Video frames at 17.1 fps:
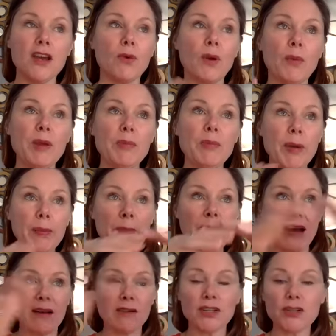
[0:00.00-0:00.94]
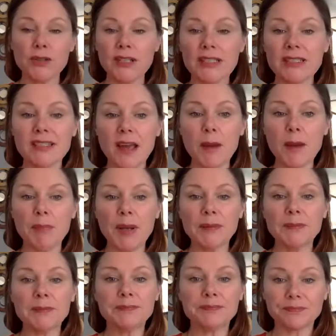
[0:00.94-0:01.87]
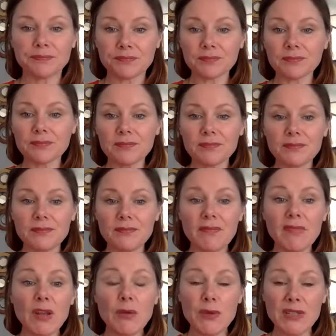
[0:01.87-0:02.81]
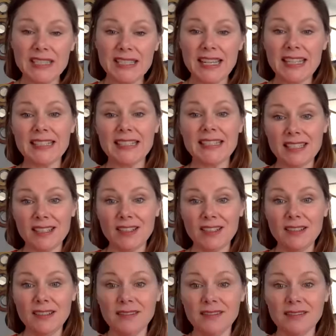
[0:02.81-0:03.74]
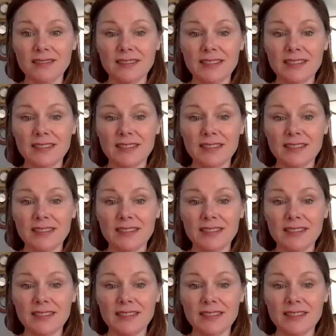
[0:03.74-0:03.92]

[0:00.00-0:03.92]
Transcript: When we put boundaries up, we stay still